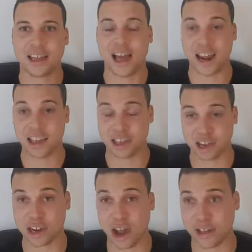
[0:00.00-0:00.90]
And this is
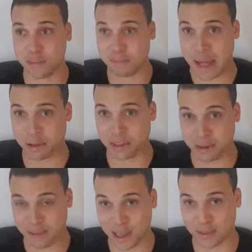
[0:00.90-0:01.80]
a nice
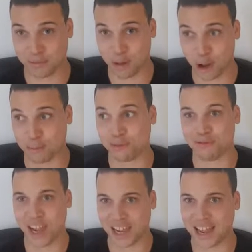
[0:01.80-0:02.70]
bouncy piece of pop,
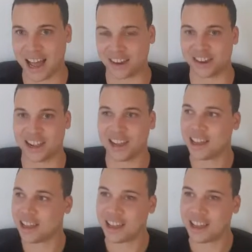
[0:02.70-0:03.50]
really catchy.